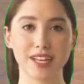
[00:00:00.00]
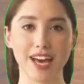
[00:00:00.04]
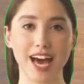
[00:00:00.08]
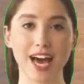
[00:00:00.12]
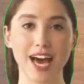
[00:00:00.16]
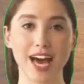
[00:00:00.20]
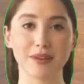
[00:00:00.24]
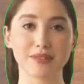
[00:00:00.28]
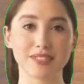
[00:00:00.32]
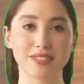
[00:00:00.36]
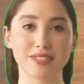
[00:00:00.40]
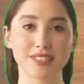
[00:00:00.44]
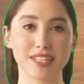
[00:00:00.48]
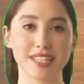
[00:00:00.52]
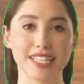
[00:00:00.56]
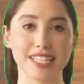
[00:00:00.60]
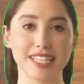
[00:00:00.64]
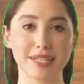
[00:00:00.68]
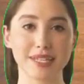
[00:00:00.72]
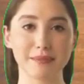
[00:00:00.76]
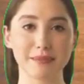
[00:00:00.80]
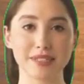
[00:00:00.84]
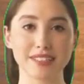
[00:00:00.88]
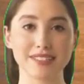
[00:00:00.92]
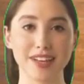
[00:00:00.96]
however the
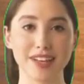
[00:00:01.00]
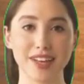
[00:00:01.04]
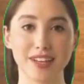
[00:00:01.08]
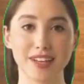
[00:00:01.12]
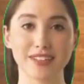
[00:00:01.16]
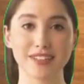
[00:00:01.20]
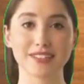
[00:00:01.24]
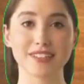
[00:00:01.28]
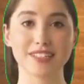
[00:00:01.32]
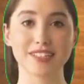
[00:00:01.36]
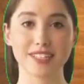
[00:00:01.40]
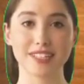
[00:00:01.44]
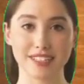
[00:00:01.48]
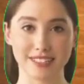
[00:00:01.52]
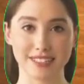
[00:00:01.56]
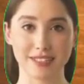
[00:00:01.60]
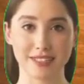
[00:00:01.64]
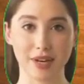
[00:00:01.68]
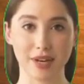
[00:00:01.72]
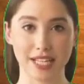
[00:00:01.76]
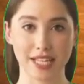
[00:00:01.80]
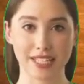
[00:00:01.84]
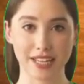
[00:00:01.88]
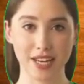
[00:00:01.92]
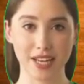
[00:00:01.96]
nights are generally
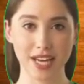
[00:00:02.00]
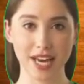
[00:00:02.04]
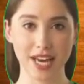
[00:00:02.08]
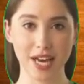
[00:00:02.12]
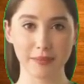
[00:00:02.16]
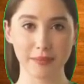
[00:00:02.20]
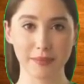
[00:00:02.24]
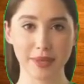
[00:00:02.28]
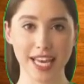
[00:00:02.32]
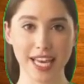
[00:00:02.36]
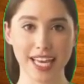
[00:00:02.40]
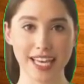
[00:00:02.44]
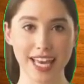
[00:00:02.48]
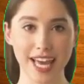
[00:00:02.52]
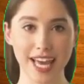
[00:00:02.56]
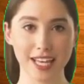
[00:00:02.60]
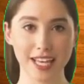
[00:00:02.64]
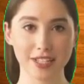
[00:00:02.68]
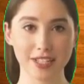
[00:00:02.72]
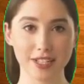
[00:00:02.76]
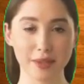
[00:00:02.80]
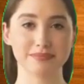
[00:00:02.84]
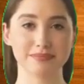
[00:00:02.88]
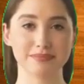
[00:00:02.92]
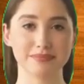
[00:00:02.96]
quieter. The room
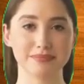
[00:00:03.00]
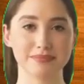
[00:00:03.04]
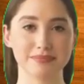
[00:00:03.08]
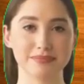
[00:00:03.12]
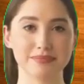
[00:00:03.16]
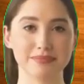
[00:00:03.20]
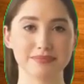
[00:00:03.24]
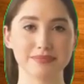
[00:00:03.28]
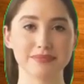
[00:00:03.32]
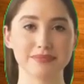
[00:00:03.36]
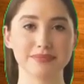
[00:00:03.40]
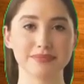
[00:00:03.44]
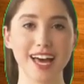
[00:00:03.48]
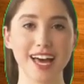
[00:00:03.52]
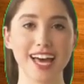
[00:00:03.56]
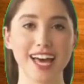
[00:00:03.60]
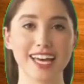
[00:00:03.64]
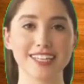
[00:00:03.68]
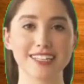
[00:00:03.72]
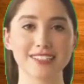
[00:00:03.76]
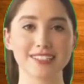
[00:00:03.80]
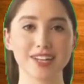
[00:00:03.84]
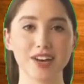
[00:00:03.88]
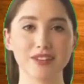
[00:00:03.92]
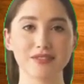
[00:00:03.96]
is reasonably
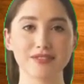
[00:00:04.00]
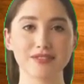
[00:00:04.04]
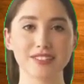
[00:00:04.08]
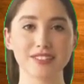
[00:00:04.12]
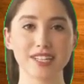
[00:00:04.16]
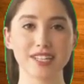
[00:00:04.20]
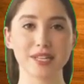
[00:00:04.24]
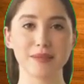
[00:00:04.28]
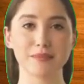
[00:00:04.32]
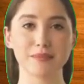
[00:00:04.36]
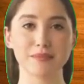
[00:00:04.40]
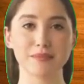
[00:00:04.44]
spacious. No